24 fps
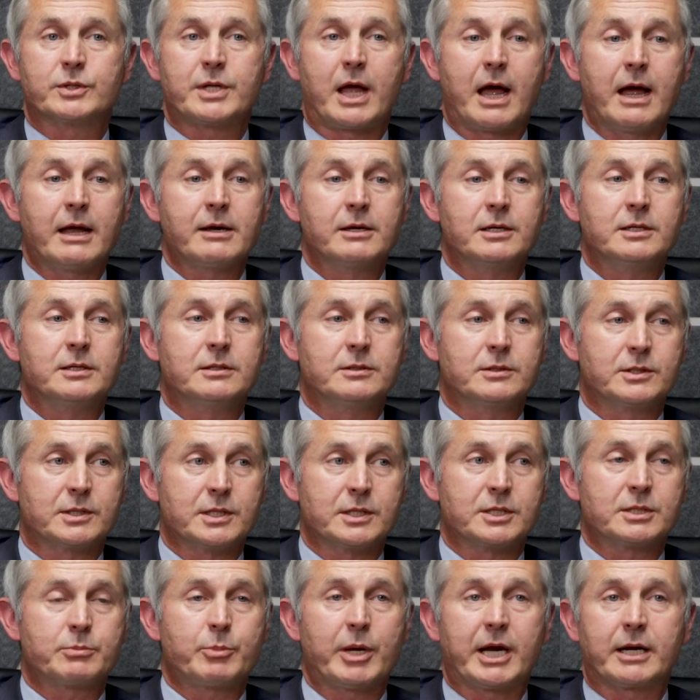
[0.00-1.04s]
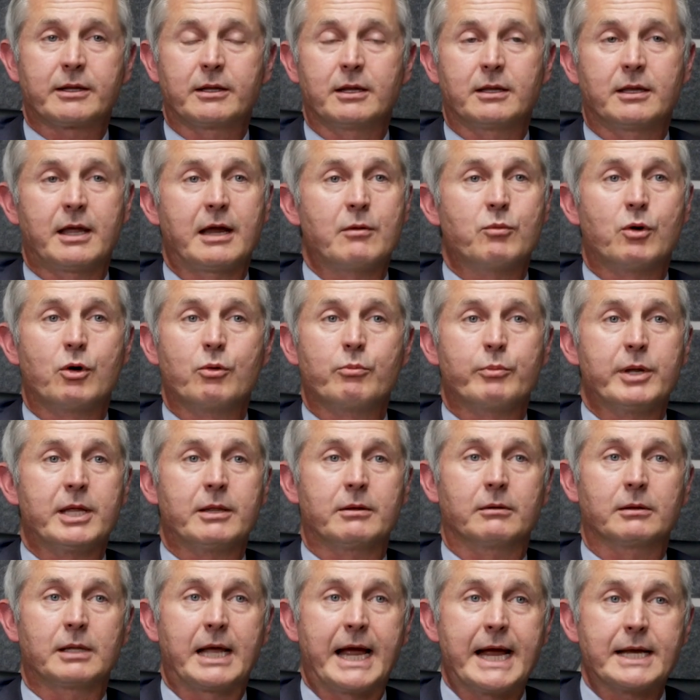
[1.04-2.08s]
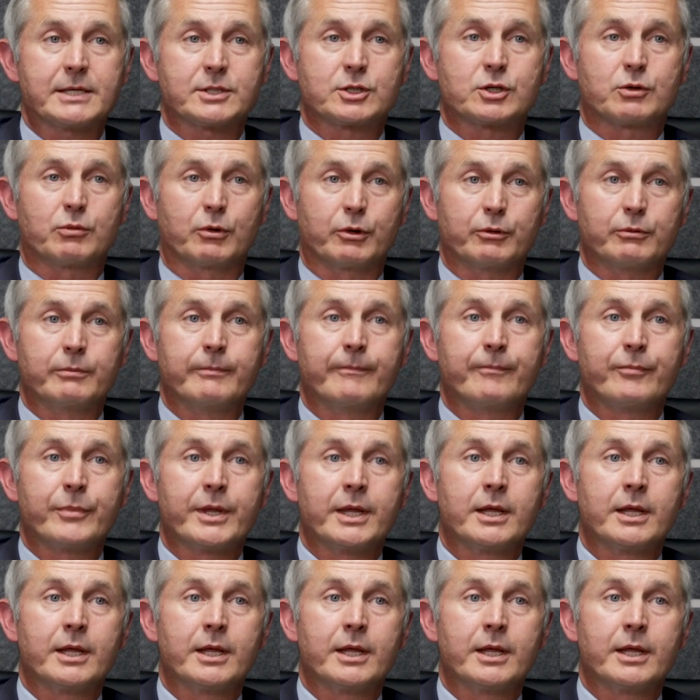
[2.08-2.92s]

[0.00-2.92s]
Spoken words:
I suspect that they won't be the last group